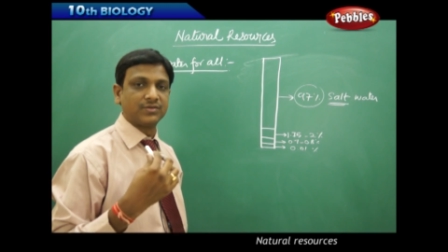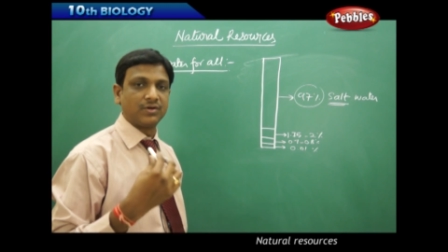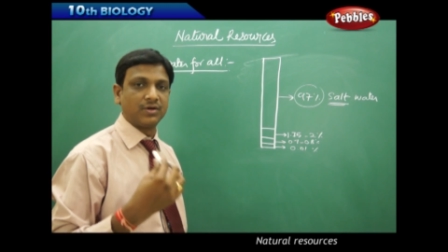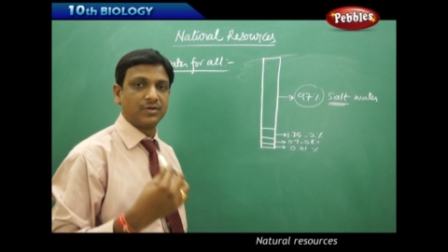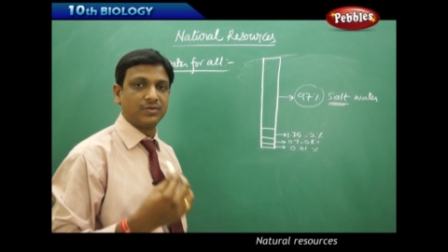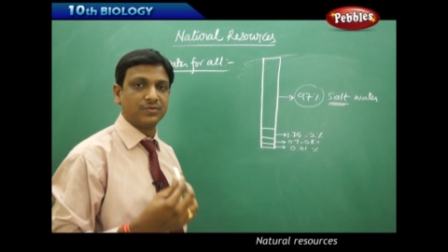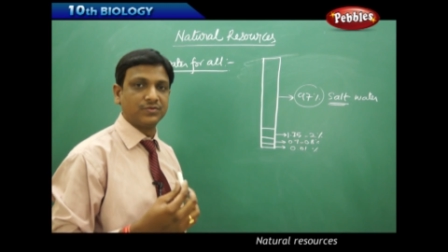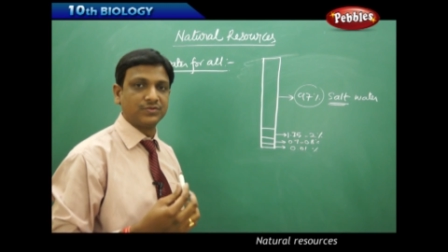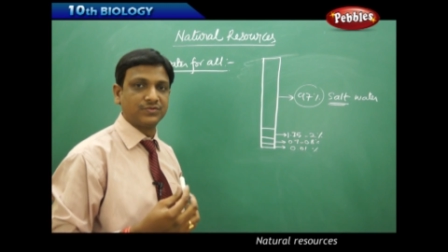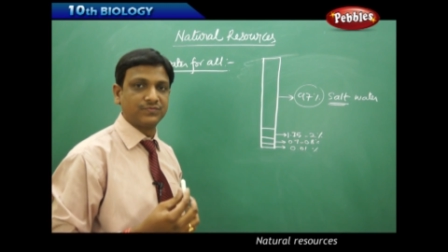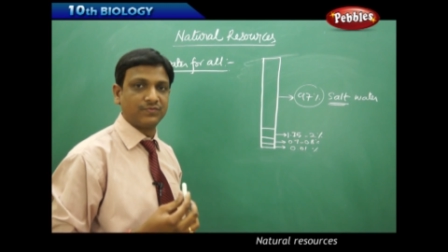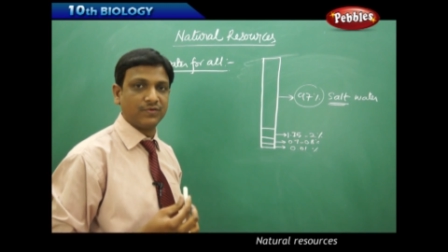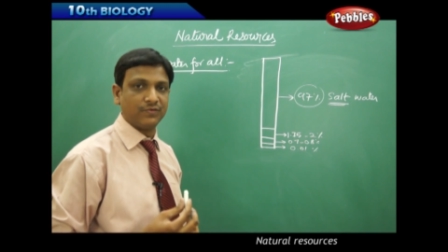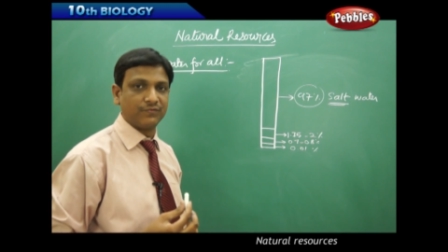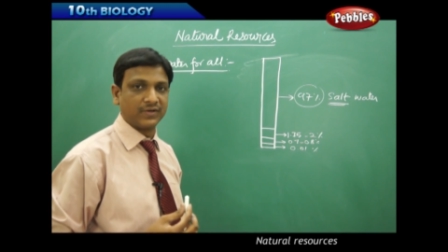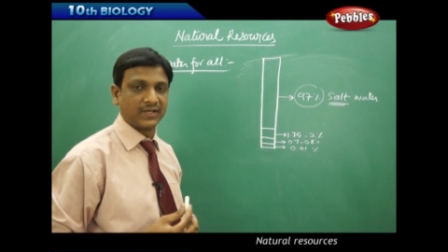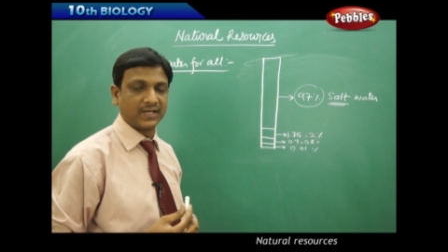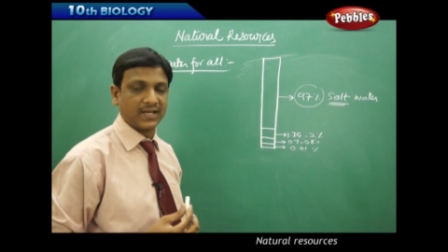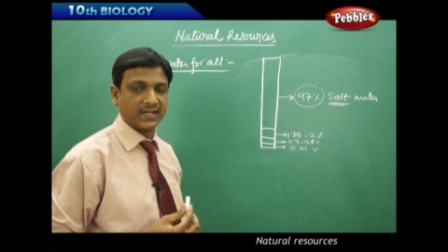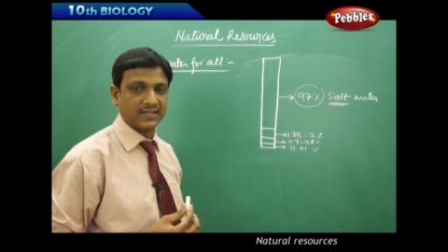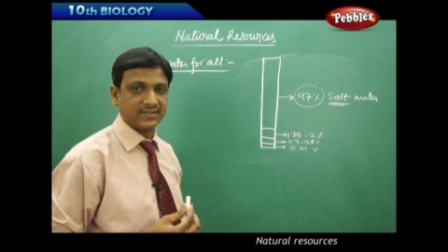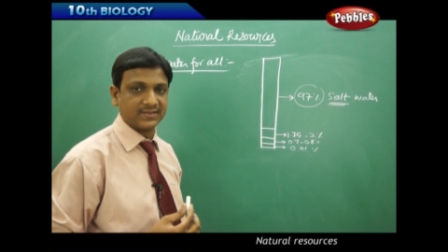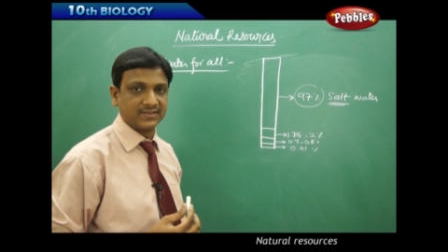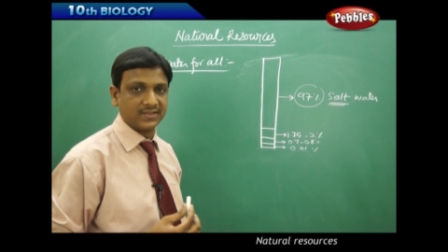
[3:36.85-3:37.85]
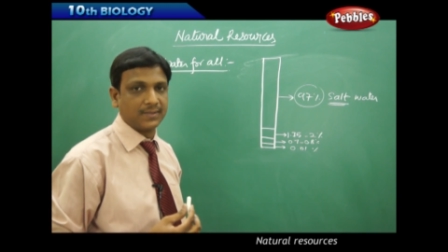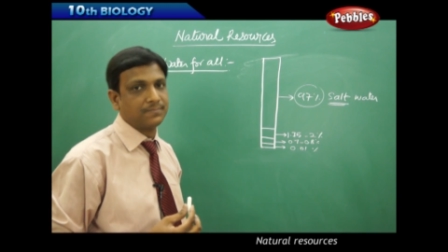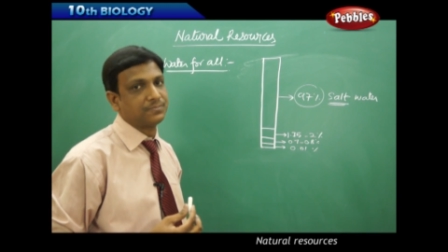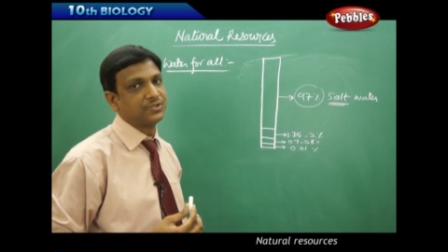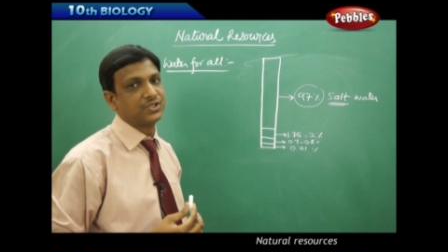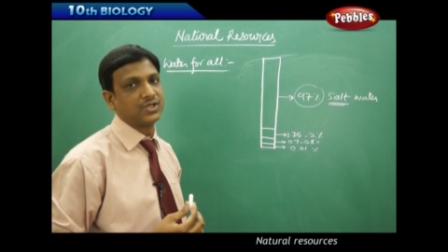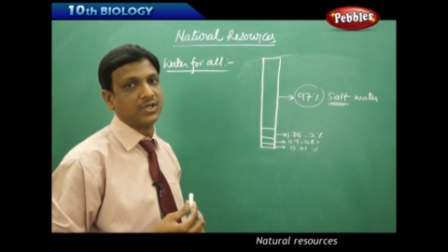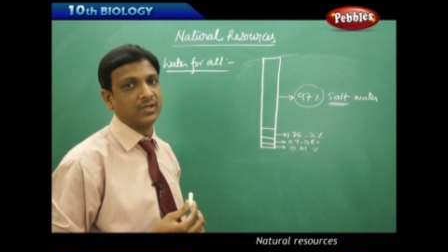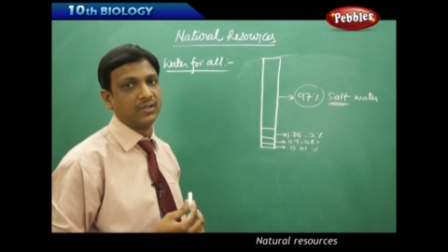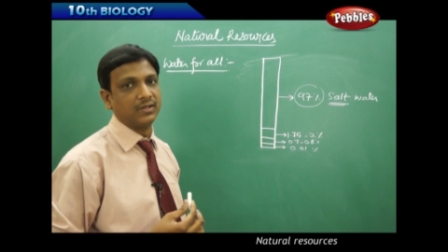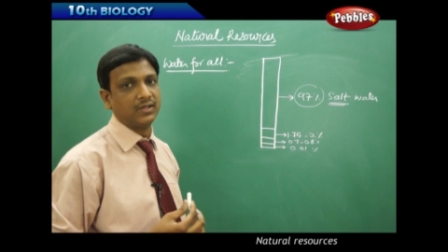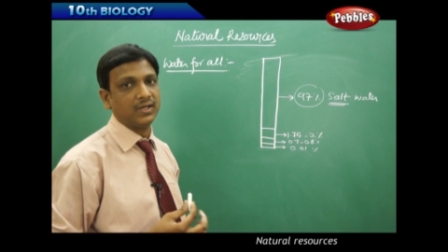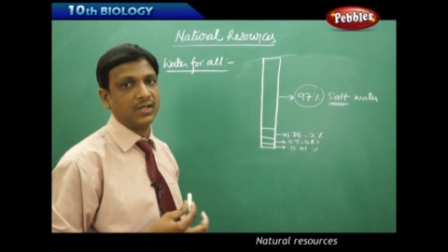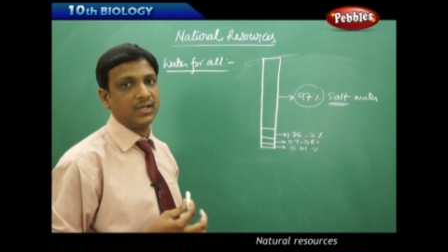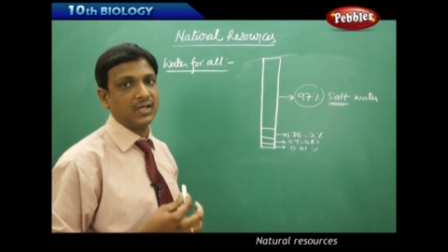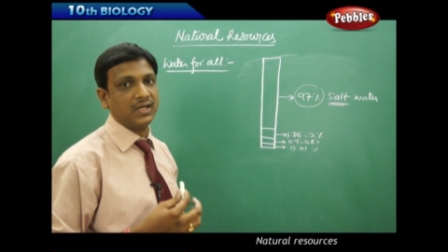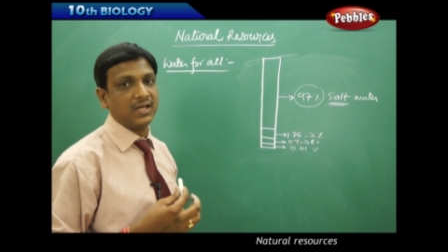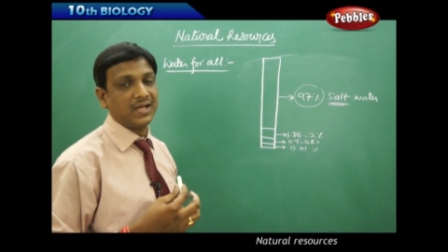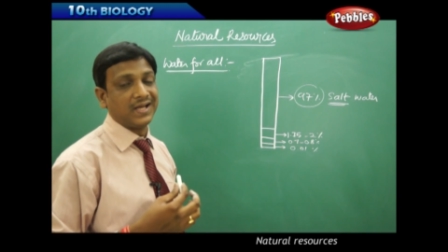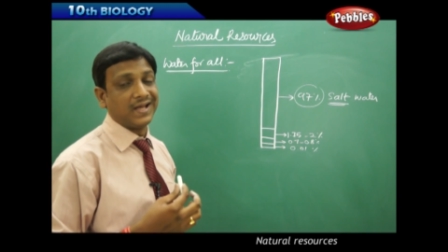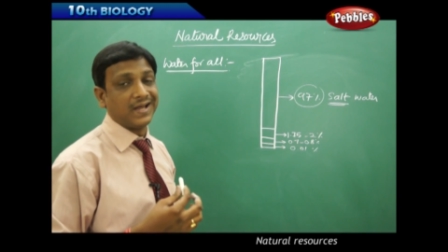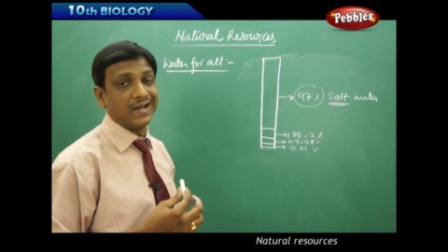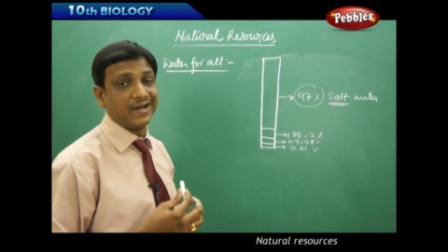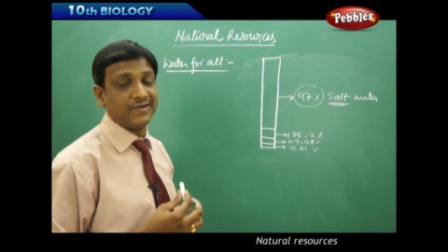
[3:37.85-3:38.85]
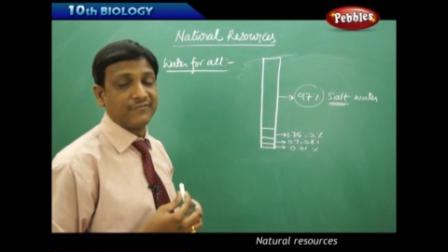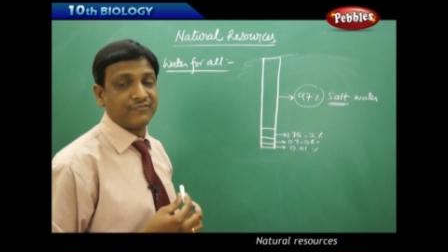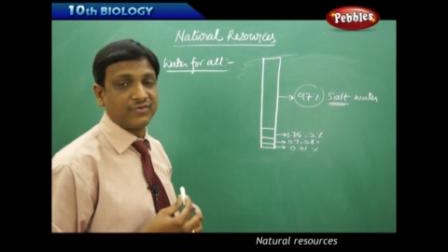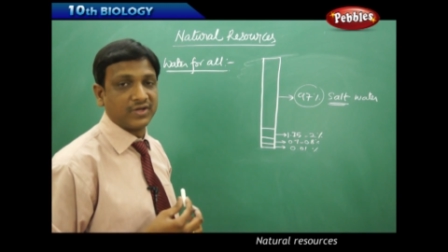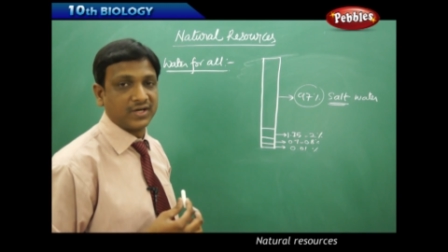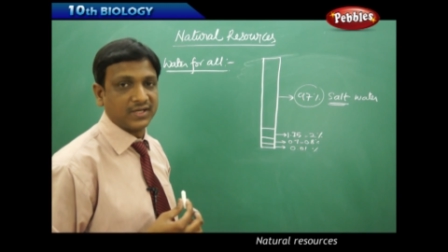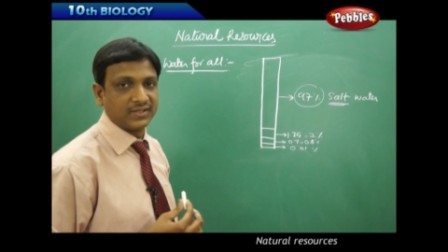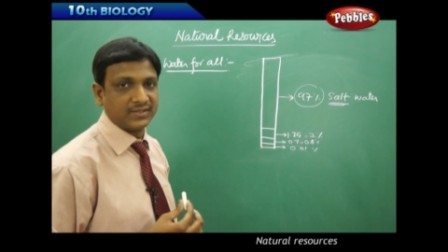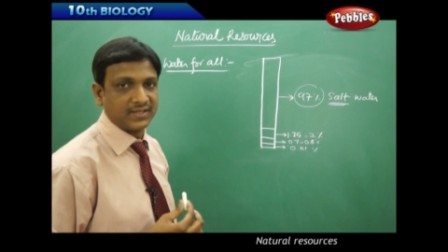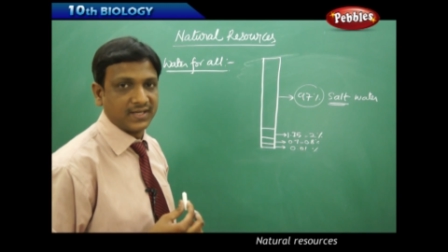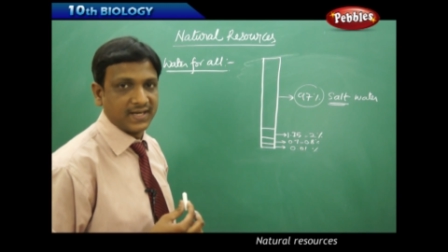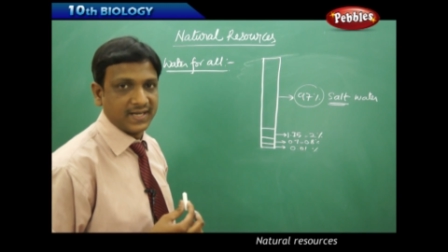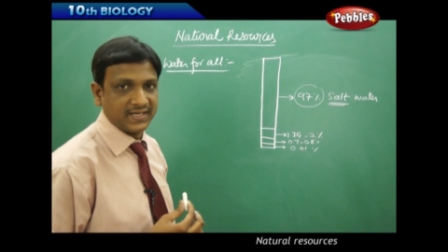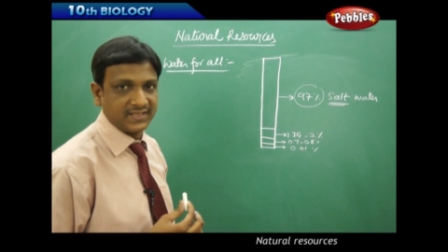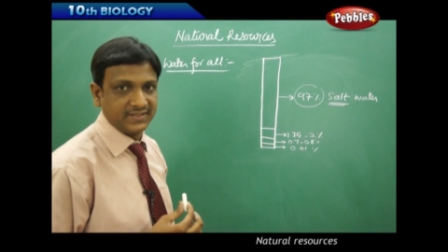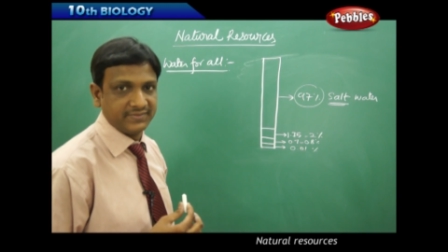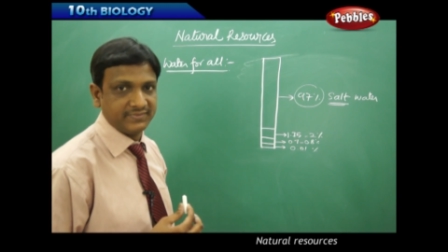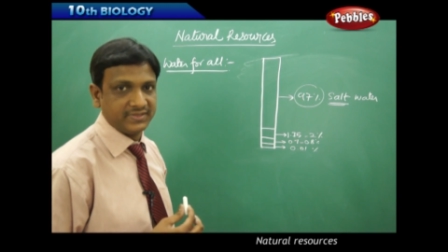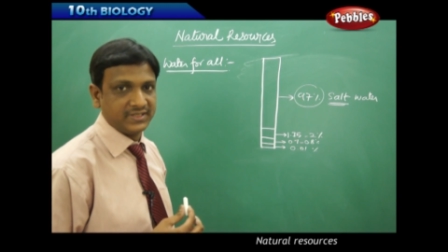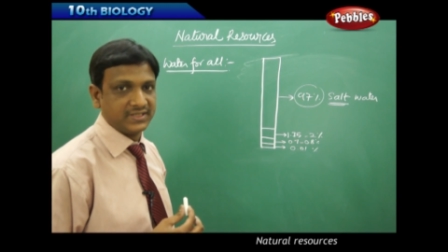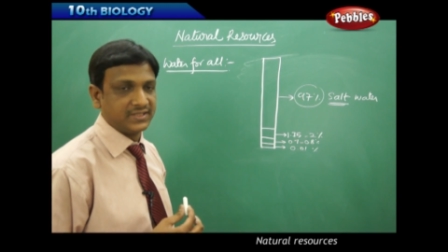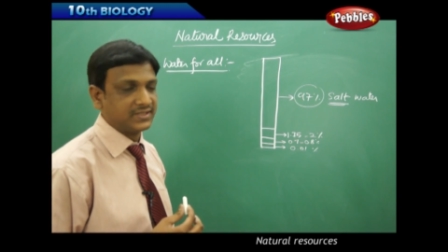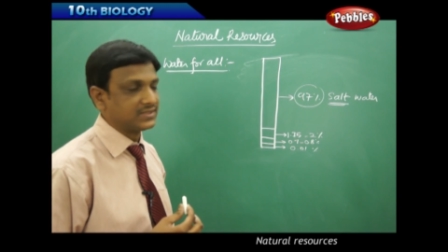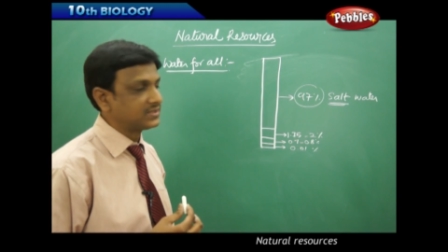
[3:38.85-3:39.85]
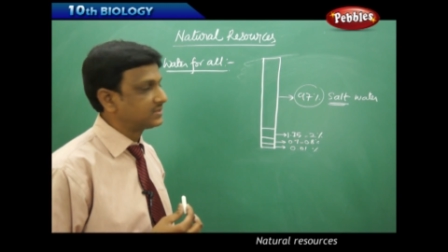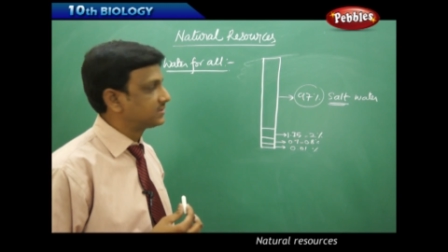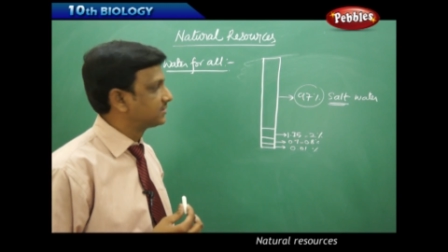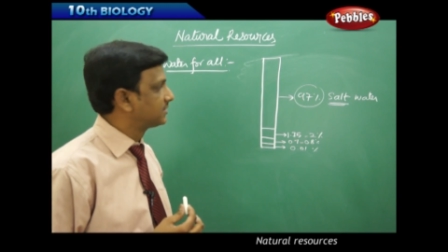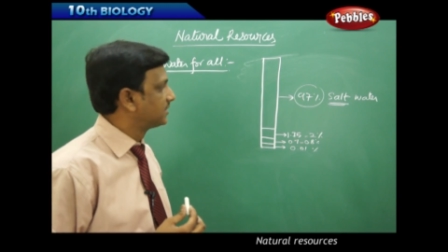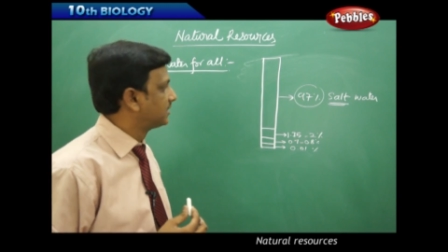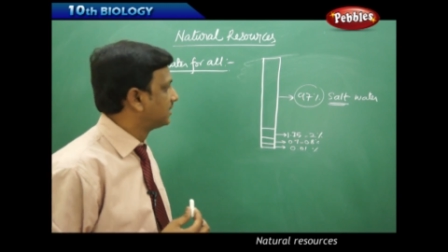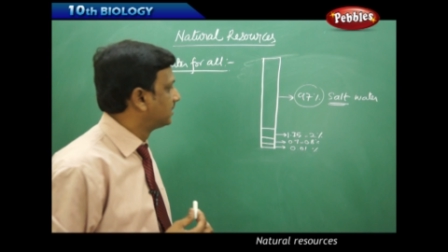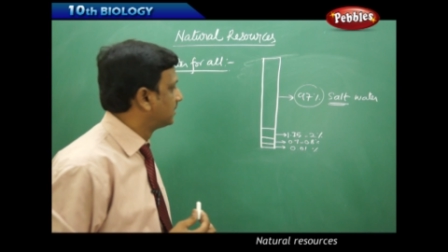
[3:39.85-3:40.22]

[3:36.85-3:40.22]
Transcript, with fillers: not useful for consumption and for other activities.